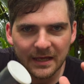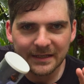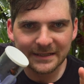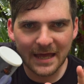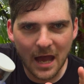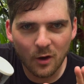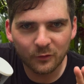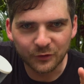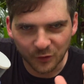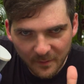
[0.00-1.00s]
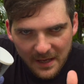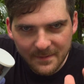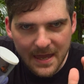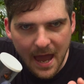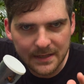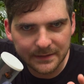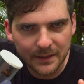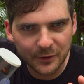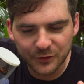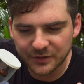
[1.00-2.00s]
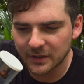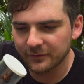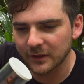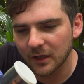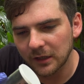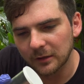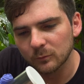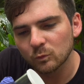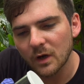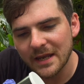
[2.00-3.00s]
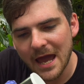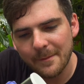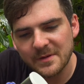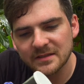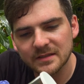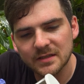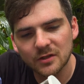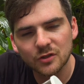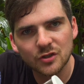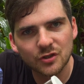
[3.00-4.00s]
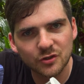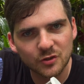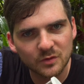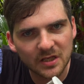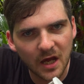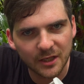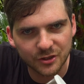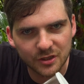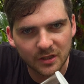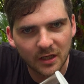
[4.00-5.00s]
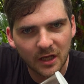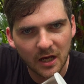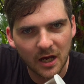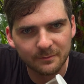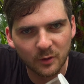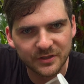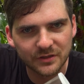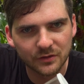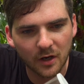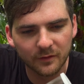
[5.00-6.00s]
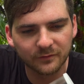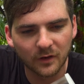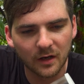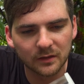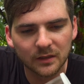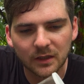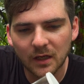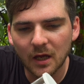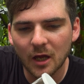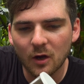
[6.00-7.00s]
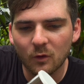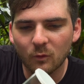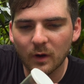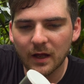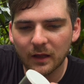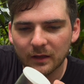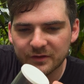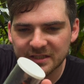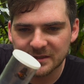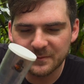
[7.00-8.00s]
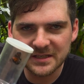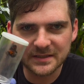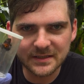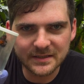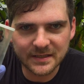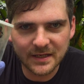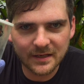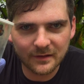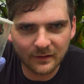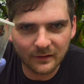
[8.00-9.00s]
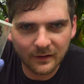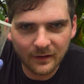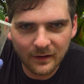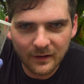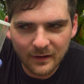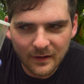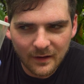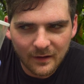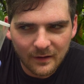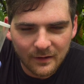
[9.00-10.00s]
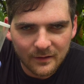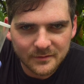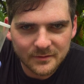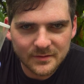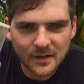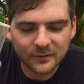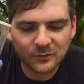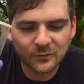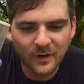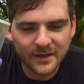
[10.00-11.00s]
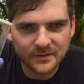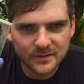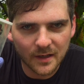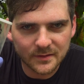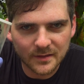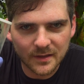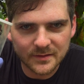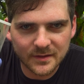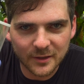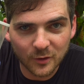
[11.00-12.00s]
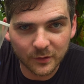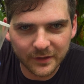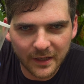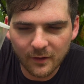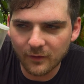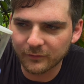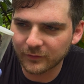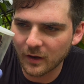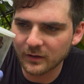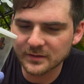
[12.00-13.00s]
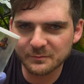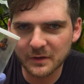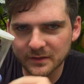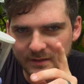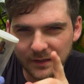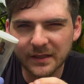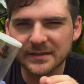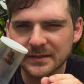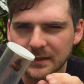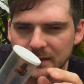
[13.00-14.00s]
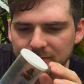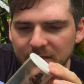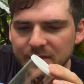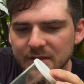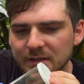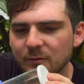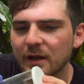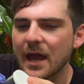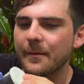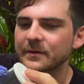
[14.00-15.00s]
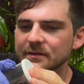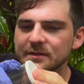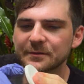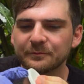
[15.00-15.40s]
Now, you may be asking yourself at home, what happens should you touch a poison dart frog? Well, this species here it's not quite as toxic as the golden arrow frogs, but uh, let's see. Let's just see what happens.